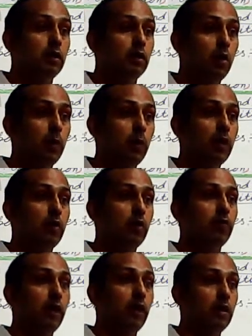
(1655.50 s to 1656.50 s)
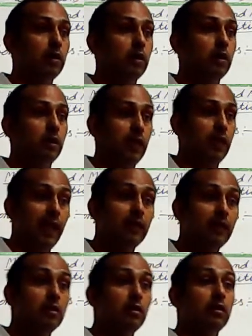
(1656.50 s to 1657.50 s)
part of
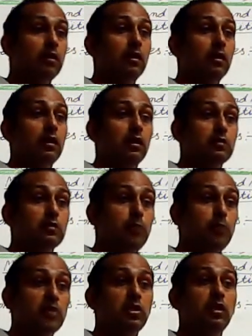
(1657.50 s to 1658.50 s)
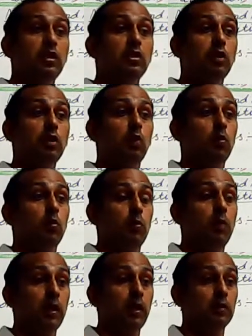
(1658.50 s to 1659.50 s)
egg, especially in the yellow
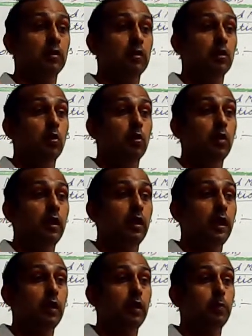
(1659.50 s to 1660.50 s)
part. Okay, and